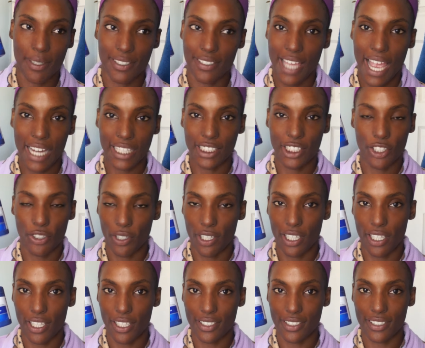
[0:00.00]
exact
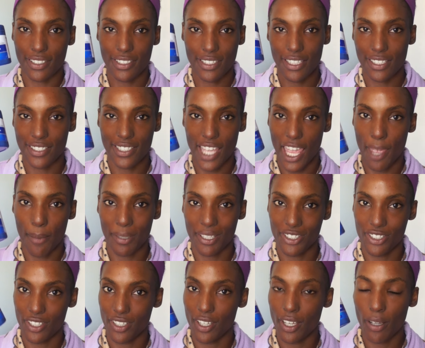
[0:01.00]
ingredients. It's the same
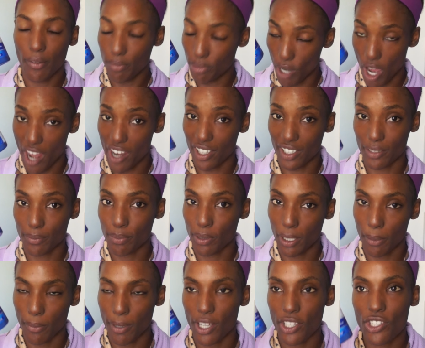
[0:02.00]
product
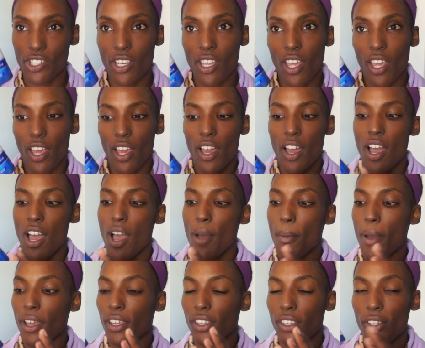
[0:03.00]
pretty much.
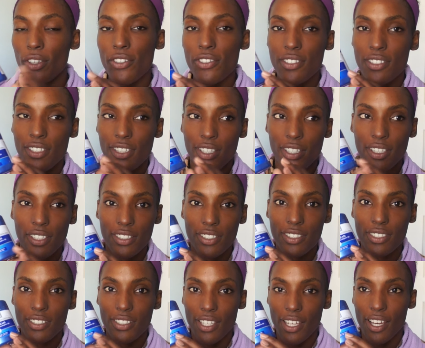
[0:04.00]
I use
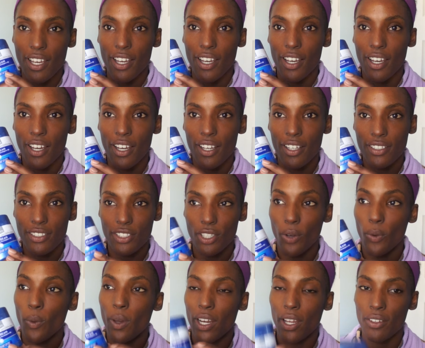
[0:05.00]
this,
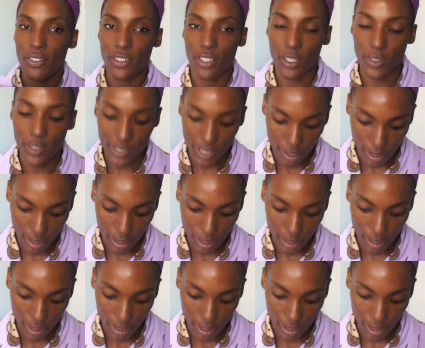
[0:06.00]
so what I'll do is